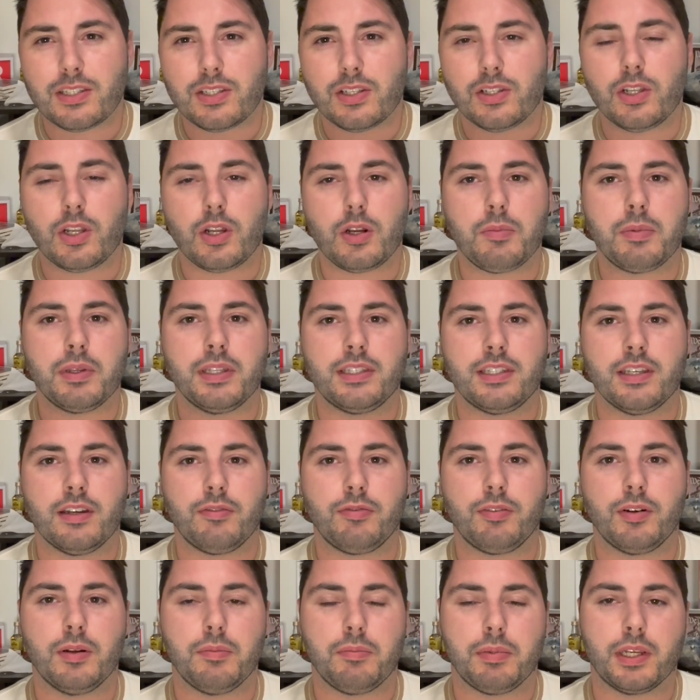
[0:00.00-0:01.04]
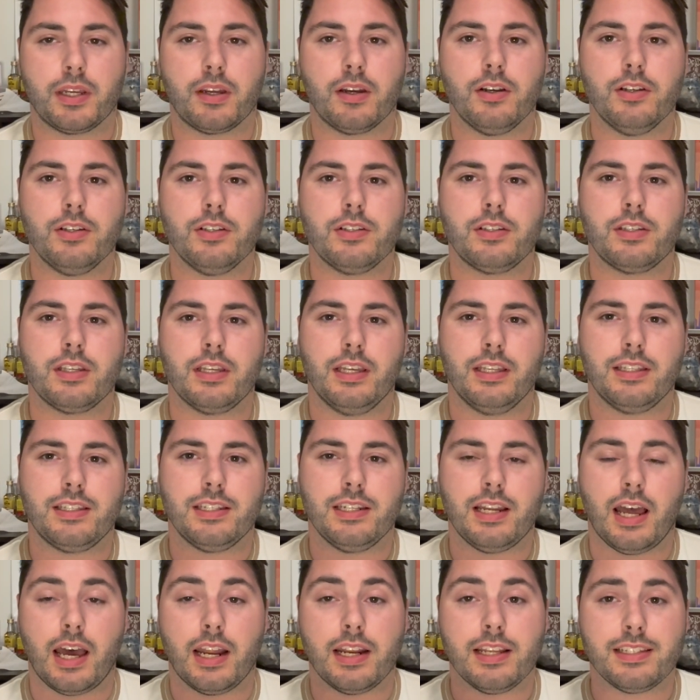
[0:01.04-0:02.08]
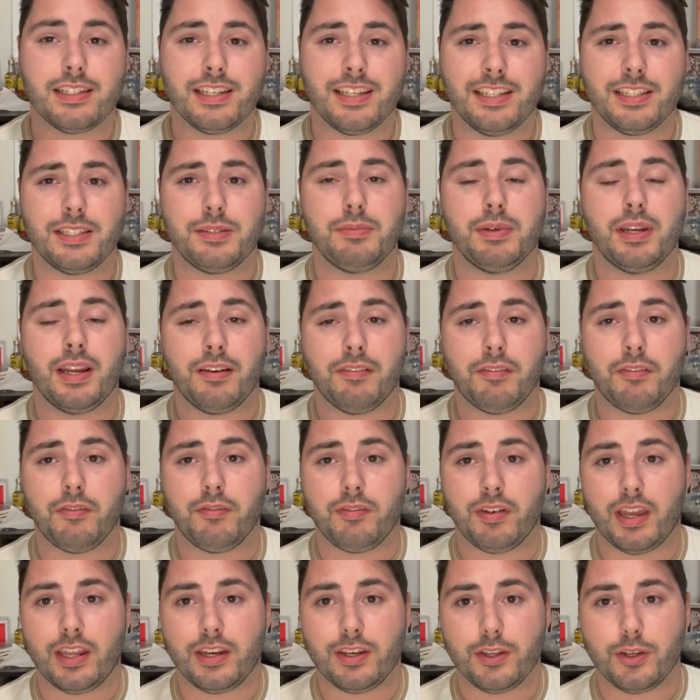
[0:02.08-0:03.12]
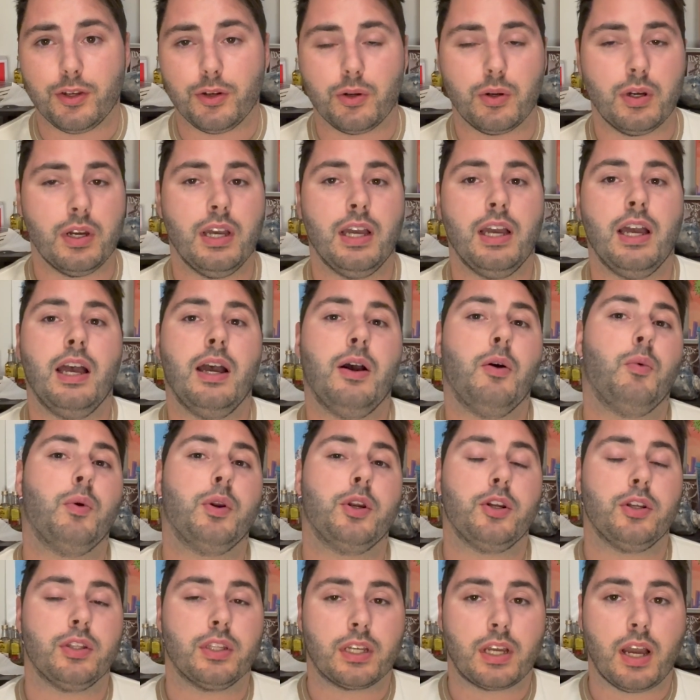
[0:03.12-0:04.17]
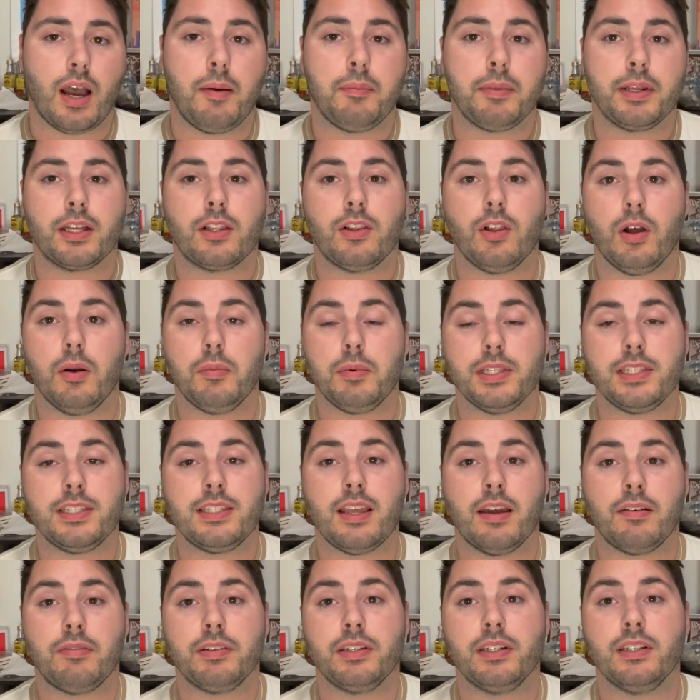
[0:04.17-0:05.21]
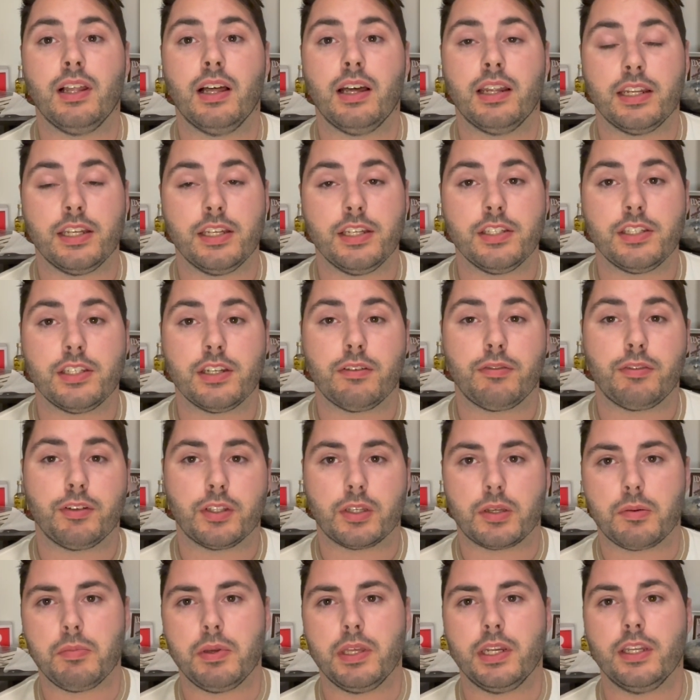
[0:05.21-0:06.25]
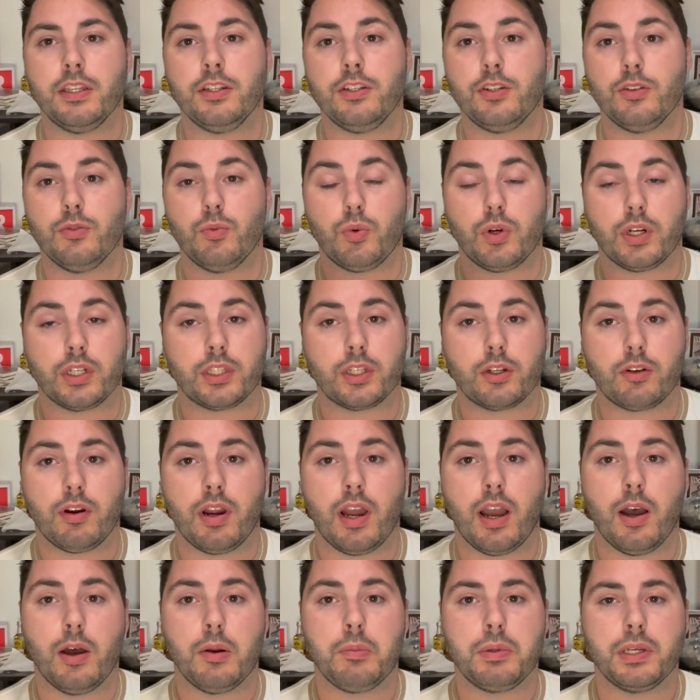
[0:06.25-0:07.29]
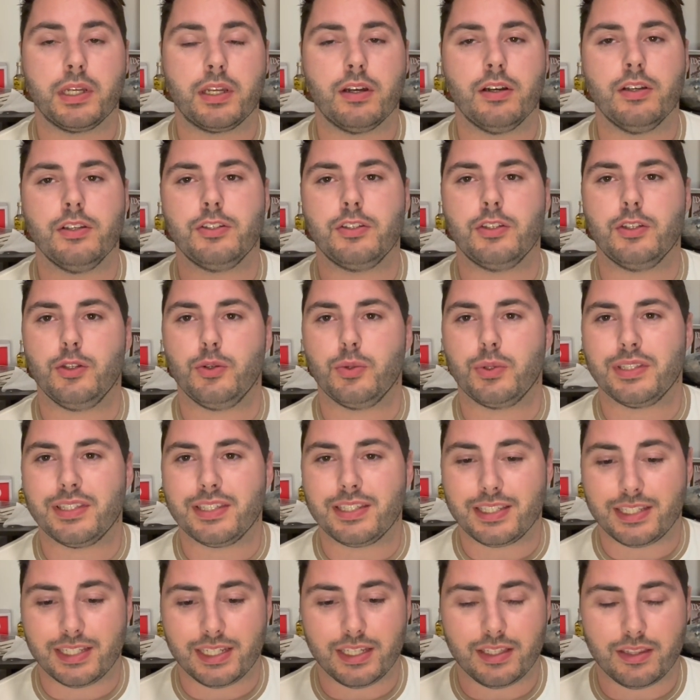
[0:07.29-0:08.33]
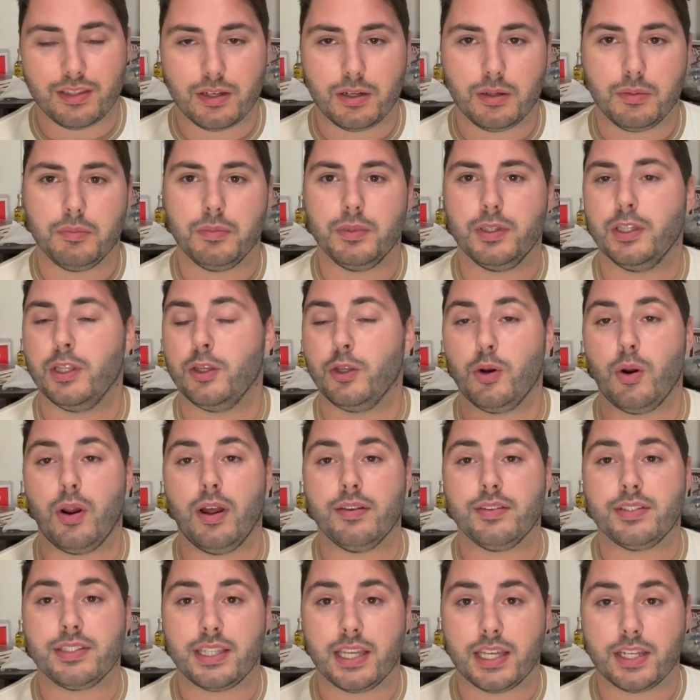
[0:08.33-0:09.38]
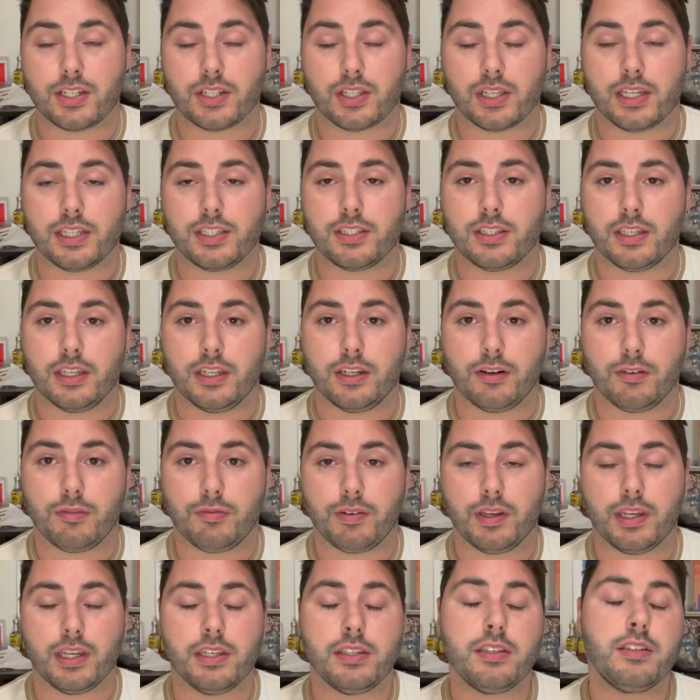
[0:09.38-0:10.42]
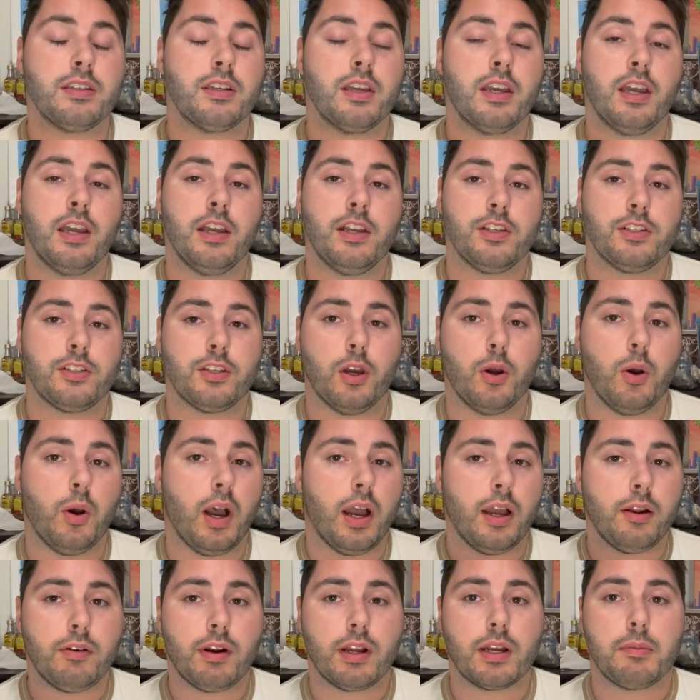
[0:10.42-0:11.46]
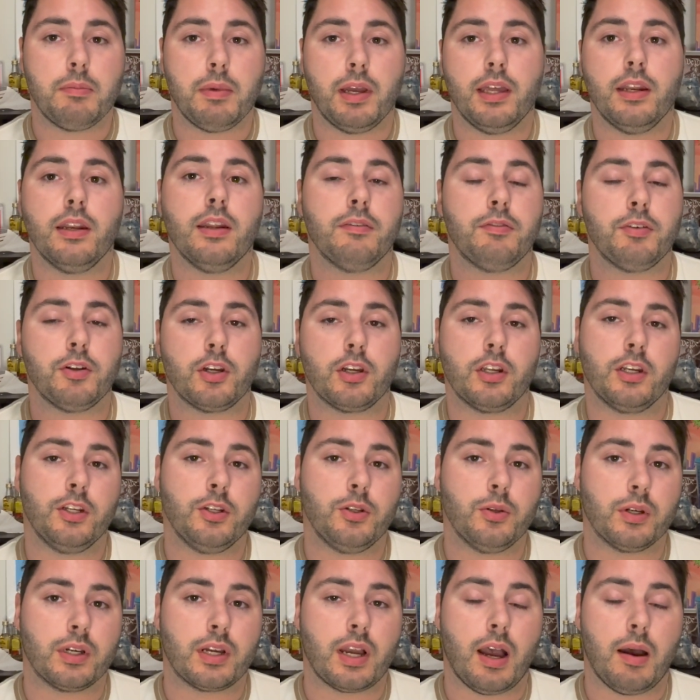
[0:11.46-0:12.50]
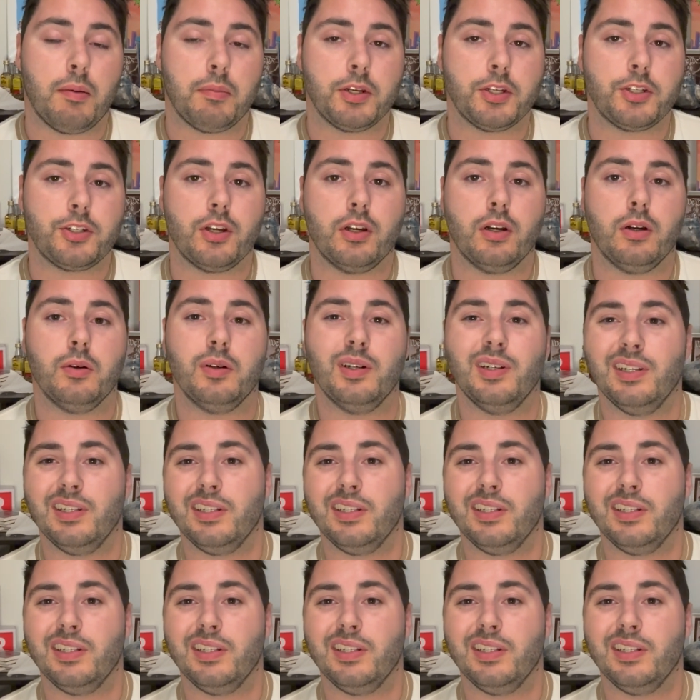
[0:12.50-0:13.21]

a little bit different because it's not as intimate of a venue. When you're in the comedy club, it's definitely a lot easier for the comedian to work the crowd because you can see them, they don't have stage lights in your face. So I'd recommend, if you're gonna do a comedy show,